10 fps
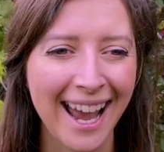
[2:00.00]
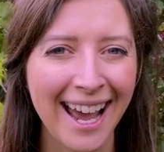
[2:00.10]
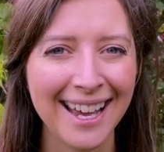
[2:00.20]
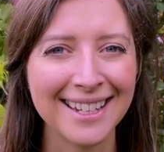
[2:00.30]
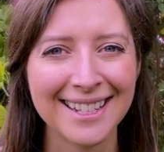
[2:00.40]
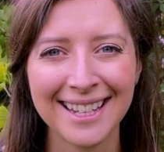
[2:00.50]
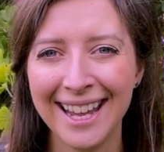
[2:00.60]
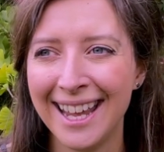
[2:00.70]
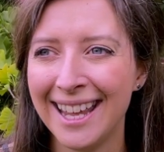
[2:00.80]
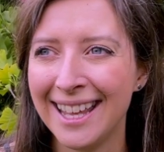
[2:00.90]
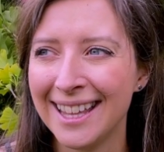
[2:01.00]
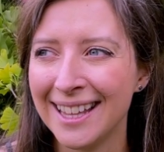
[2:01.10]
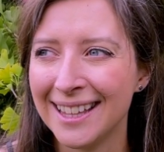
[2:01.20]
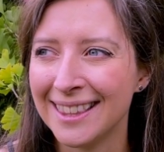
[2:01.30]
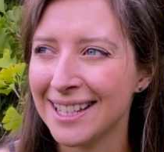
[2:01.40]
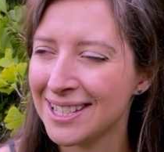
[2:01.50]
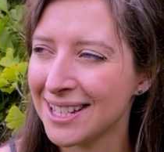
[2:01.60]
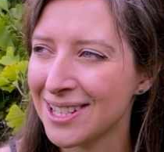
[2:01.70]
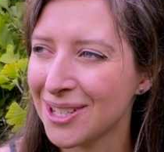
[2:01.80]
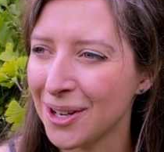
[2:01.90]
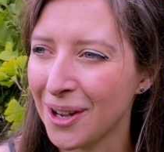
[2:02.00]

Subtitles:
and this year's show